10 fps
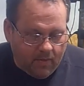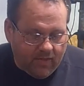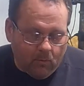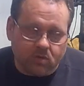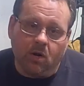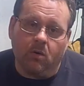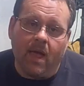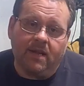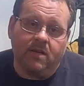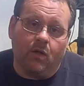Then we'll turn
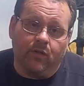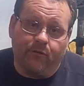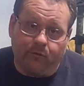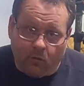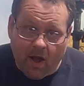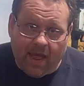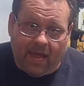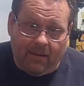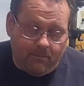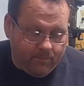around and on the
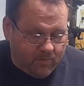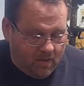frame,